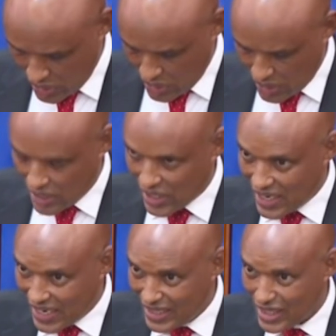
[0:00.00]
the
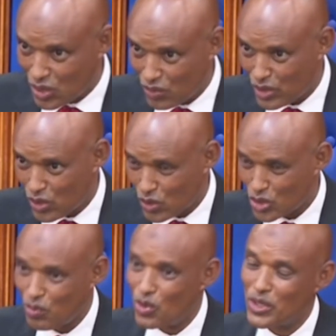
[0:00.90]
writing of the
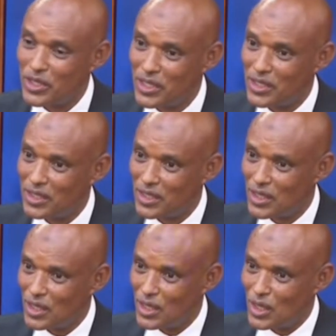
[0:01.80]
correspondences,
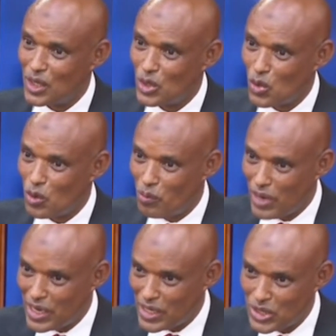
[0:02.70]
the
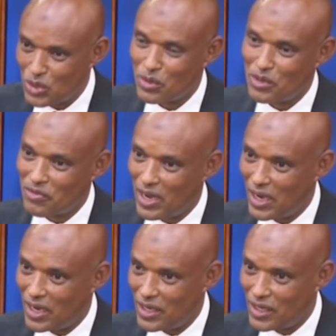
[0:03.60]
compilation of the file.
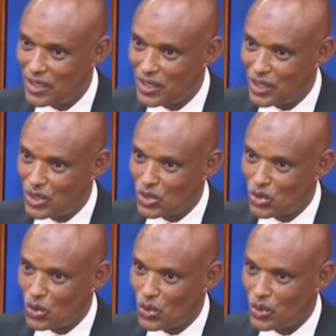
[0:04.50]

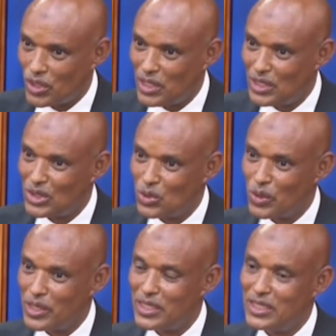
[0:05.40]
So it is not the
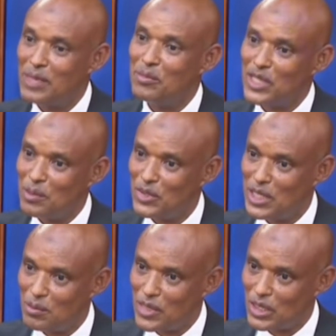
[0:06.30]
same team
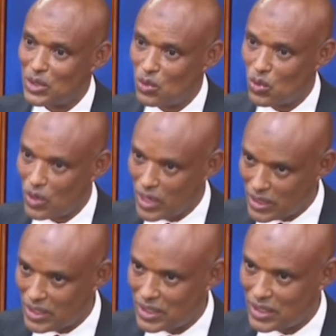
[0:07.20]
that
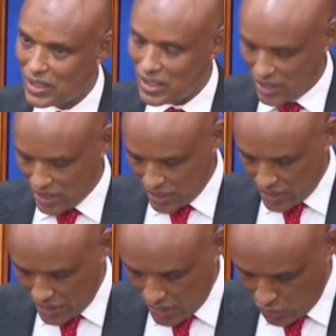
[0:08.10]
collected
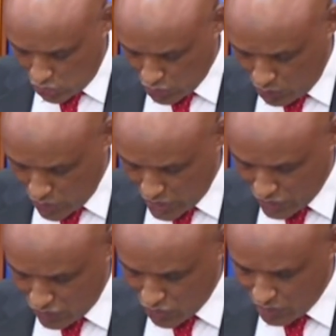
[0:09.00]
the correspondence
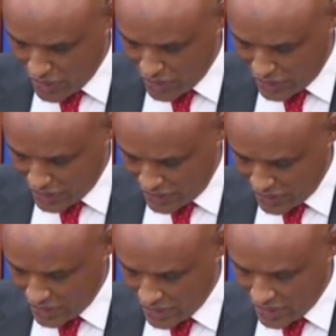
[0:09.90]
from EACC,
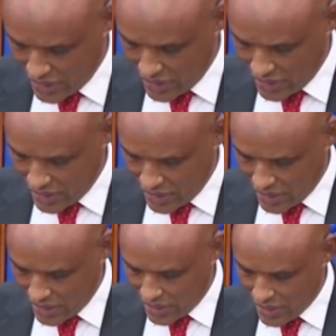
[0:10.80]

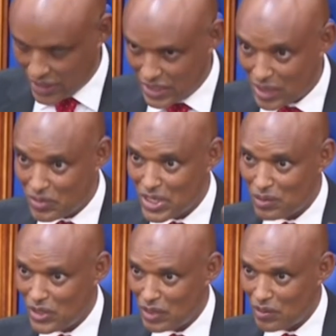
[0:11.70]
the same
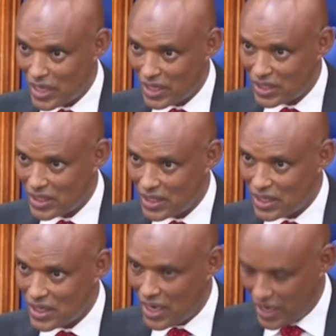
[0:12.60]
team that
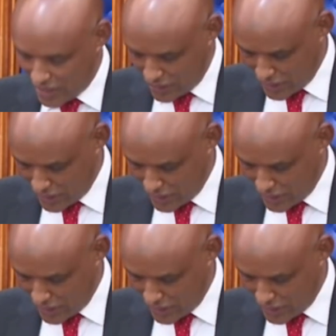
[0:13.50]
arrested the